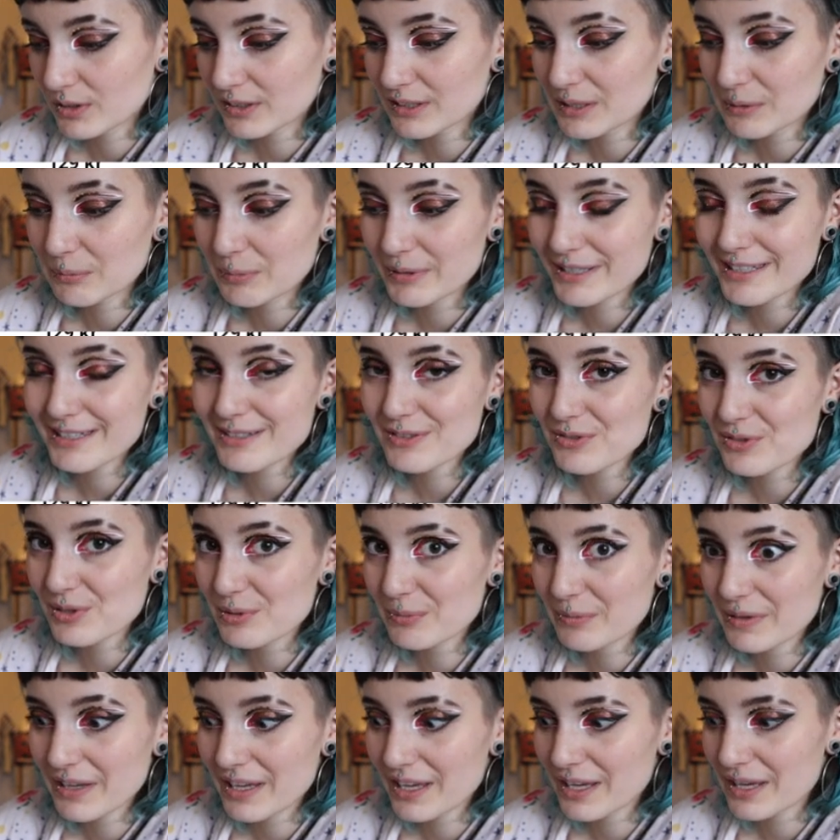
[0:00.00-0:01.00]
really appeals
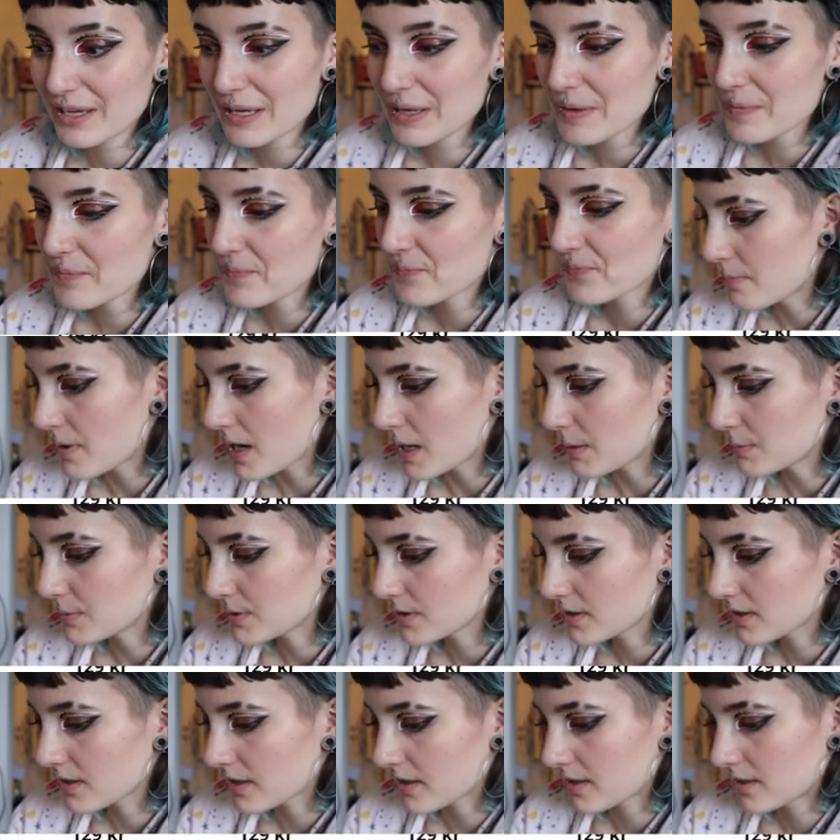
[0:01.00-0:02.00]
to me.
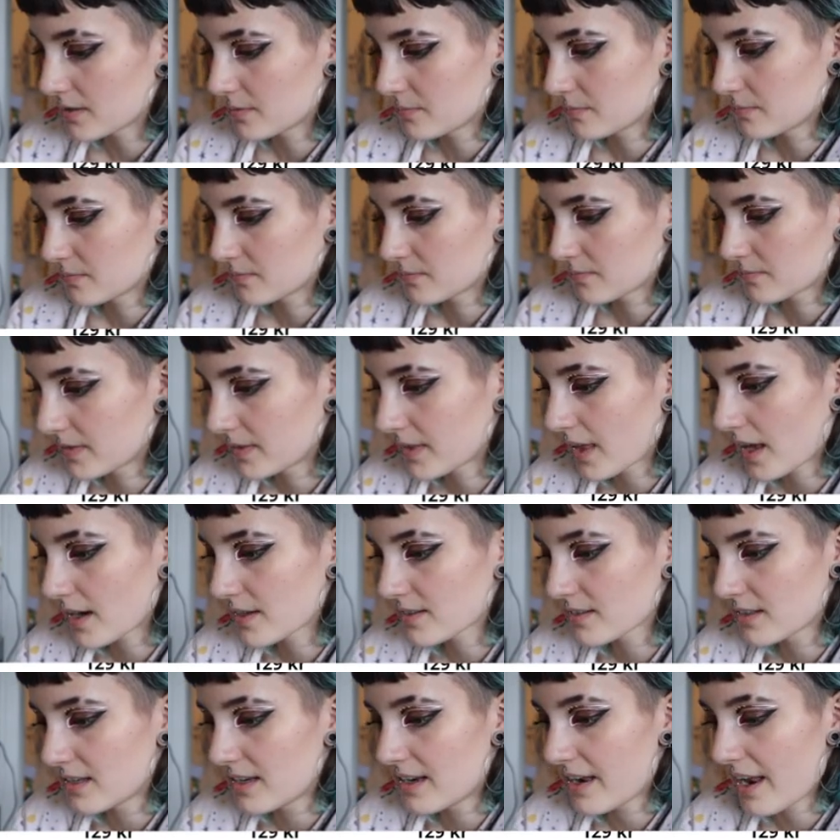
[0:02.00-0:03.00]
Bubblegum. That
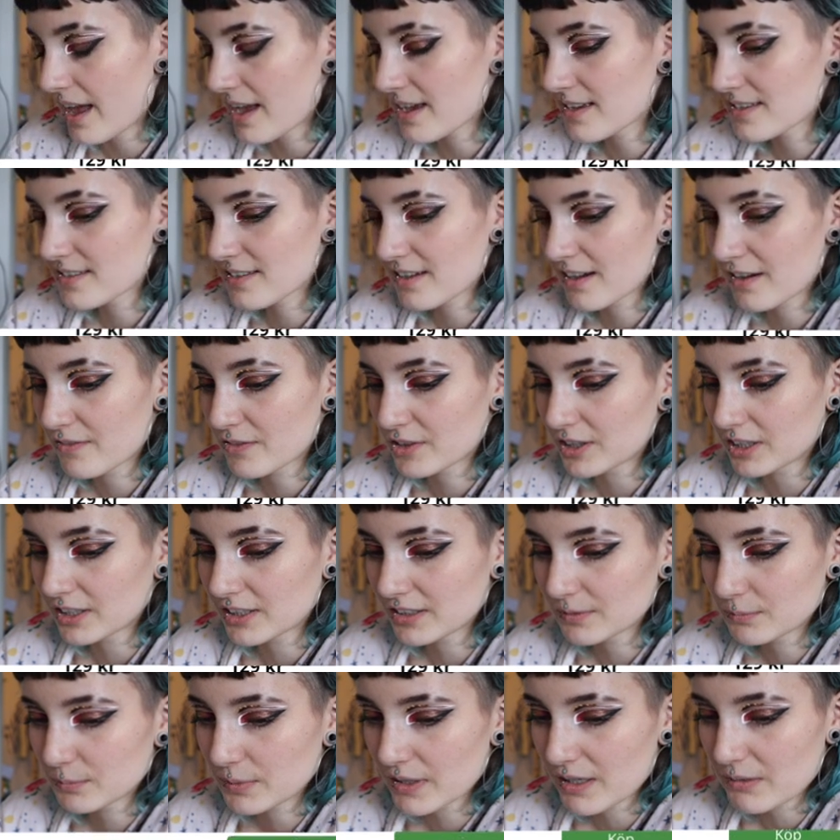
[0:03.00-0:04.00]
is a nice
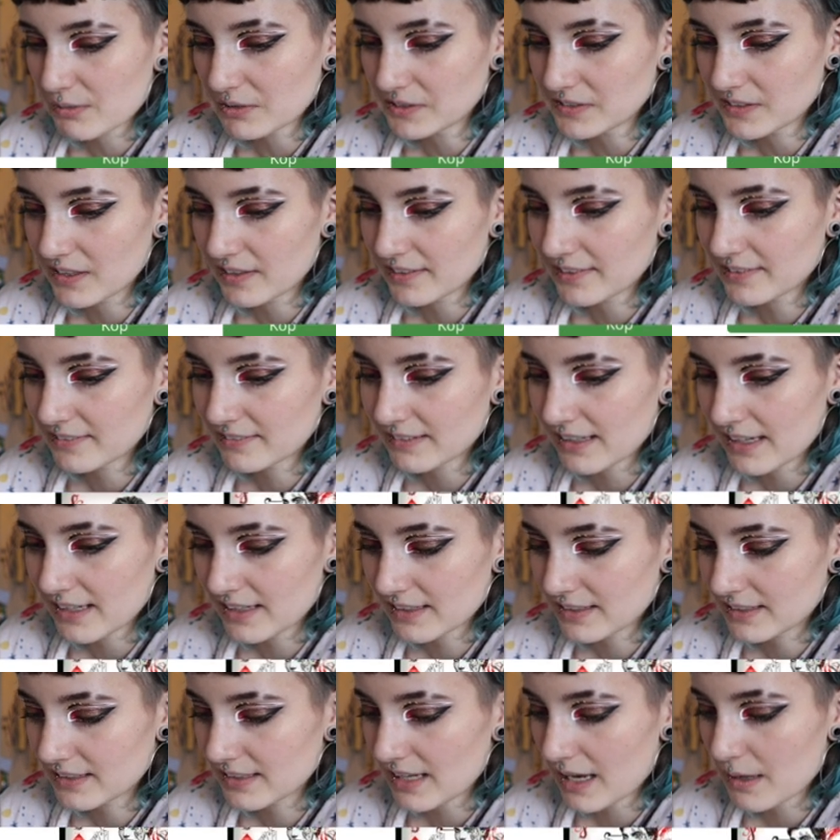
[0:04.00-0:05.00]
cover, but I will not look at
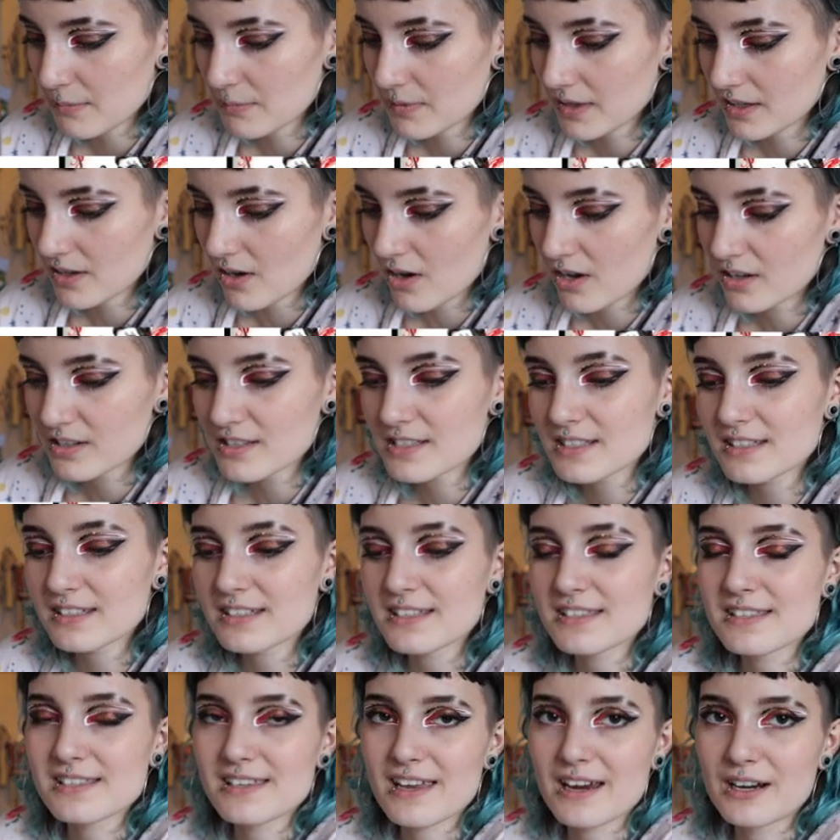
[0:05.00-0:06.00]
it. I'm like
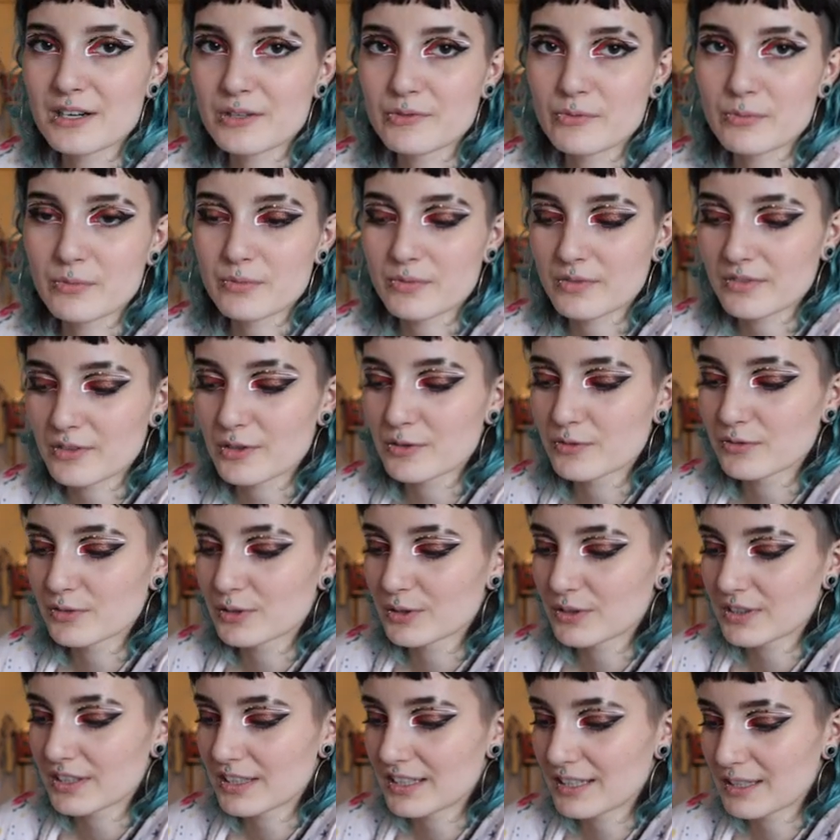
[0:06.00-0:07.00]
honestly scared of, of
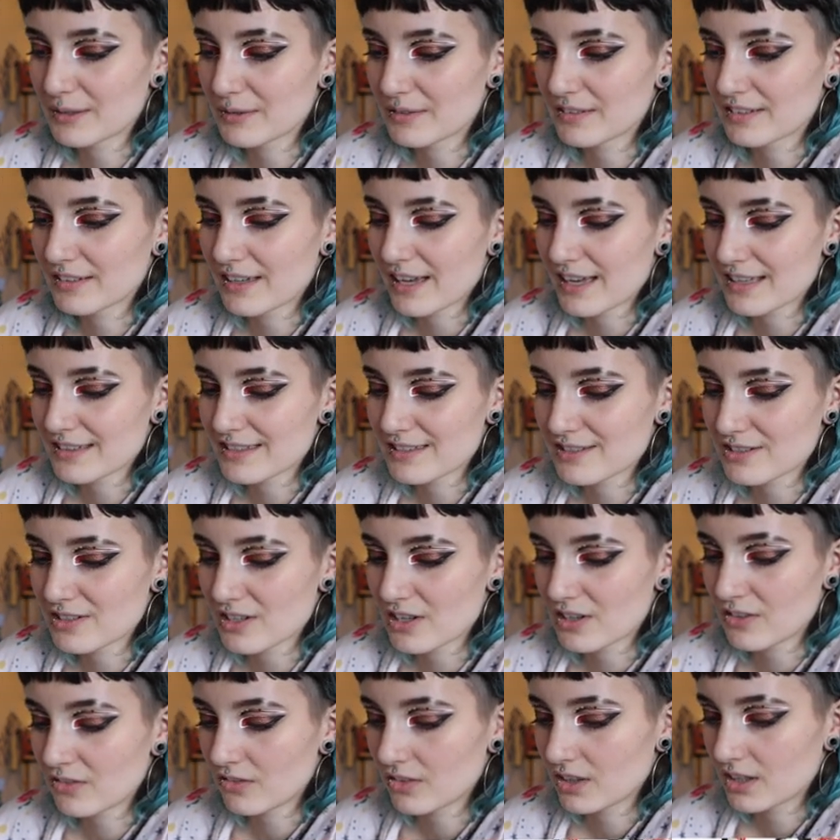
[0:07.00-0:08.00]
looking at
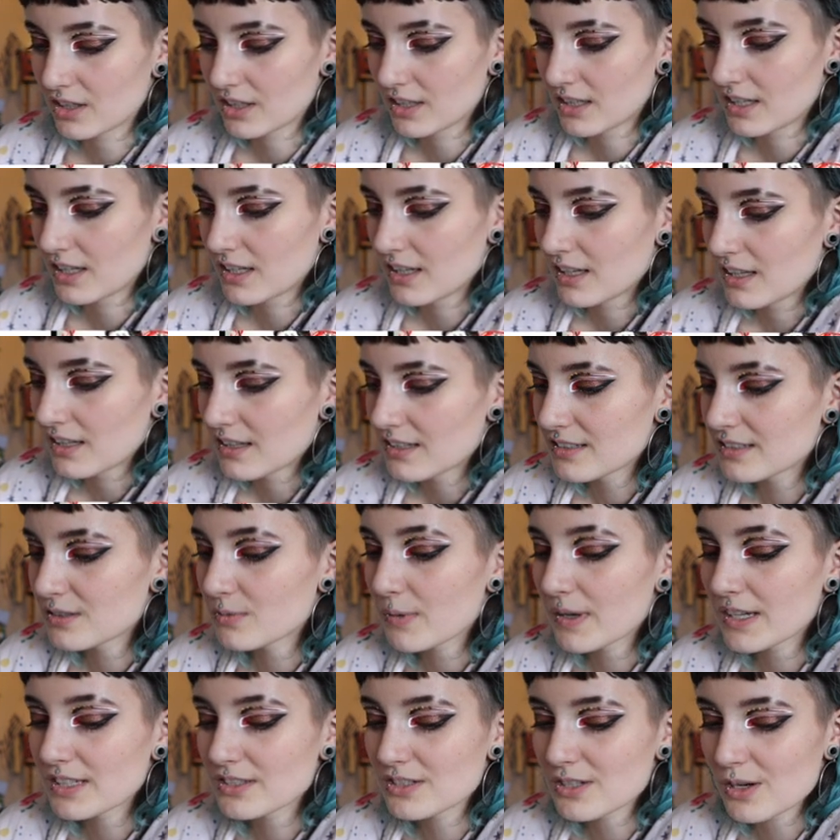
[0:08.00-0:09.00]
stuff. This is
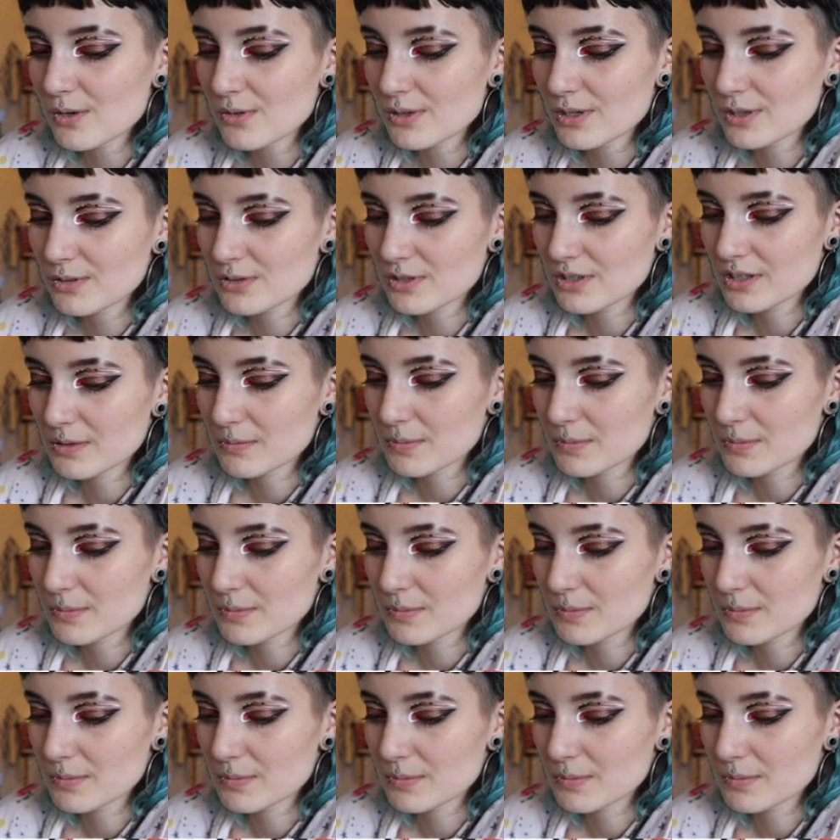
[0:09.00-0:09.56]
why I don't go to